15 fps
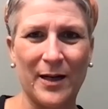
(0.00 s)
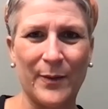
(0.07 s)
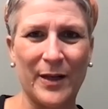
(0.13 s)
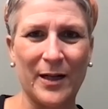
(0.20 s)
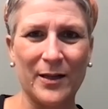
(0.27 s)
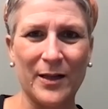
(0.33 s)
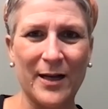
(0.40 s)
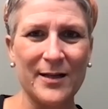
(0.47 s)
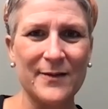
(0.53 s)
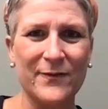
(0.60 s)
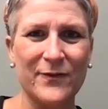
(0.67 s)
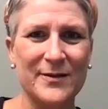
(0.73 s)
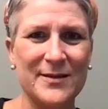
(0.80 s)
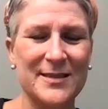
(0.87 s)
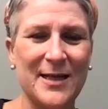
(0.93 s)
A lot
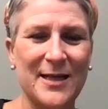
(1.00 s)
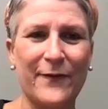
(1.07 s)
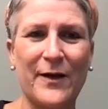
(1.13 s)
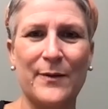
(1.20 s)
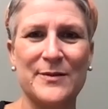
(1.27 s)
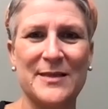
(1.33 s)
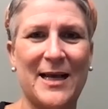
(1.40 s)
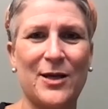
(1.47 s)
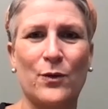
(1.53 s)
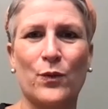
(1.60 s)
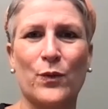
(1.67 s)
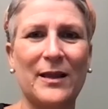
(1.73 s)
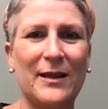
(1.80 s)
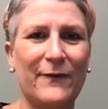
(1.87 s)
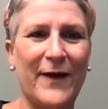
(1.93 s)
of stuff comes at you
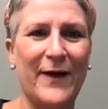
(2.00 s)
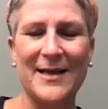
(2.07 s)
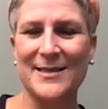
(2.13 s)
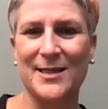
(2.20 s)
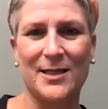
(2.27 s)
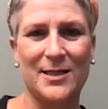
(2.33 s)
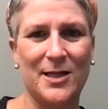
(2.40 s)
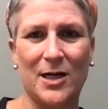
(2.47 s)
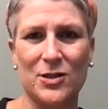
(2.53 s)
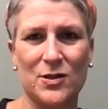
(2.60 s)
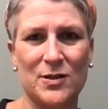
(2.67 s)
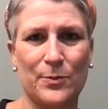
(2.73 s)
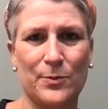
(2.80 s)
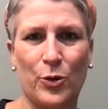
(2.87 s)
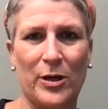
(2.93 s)
really fast in a
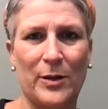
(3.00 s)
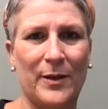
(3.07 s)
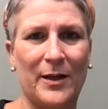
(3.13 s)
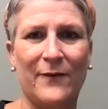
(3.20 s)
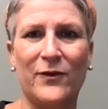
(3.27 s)
doctor's appointment.